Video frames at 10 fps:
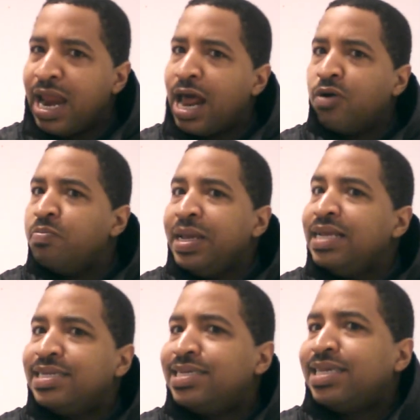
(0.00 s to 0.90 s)
And I don't
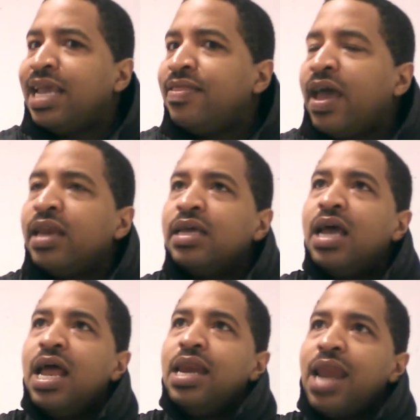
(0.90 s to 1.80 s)
mean to say that
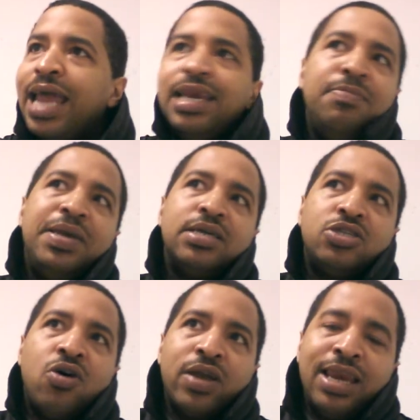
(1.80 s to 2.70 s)
lightly because
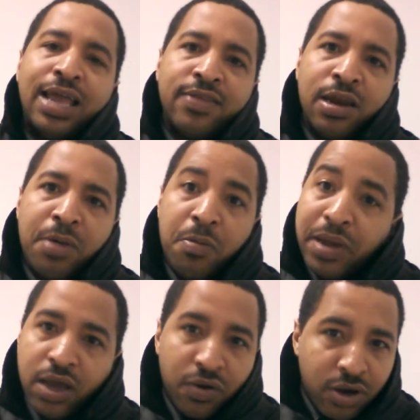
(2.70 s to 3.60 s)
talking like that about
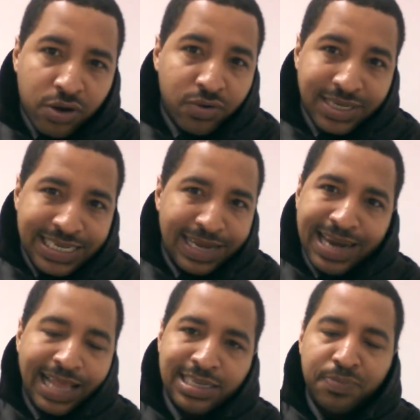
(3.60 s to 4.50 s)
Miguel Cotto is
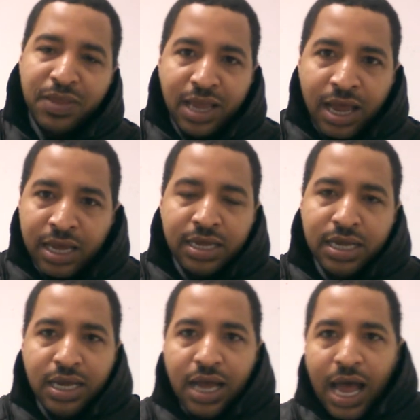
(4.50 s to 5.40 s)
not something I
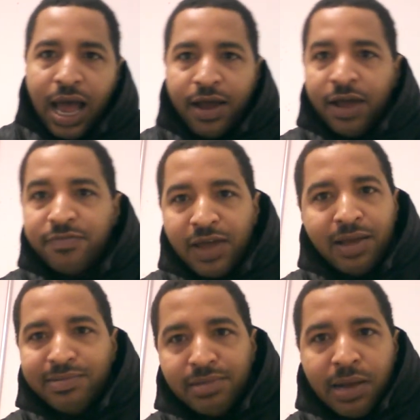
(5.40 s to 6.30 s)
I,
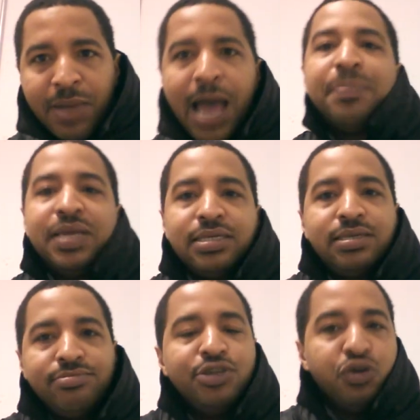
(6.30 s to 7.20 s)
I, am happy to
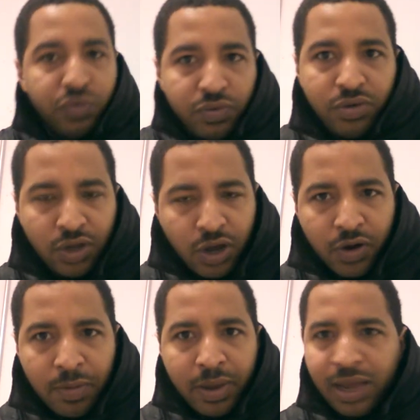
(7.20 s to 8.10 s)
do. You know
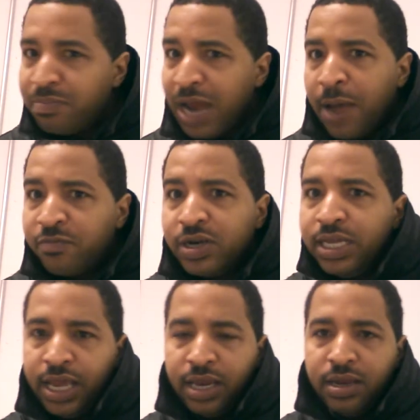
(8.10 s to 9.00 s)
what I mean? I'm not, I'm
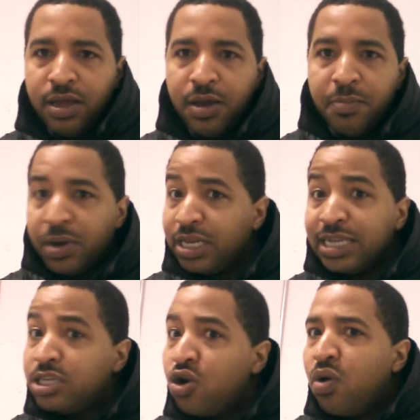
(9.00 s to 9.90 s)
really ain't. But
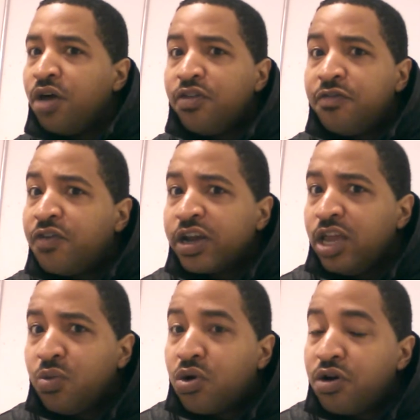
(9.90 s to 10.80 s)
it's no other
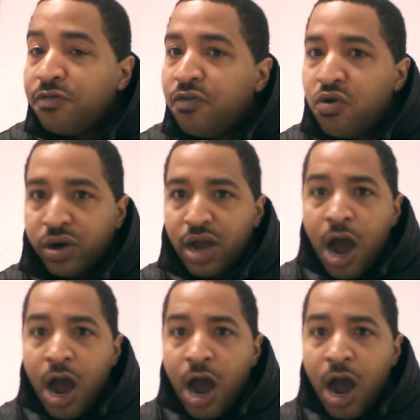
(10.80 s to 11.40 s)
fucking word for it.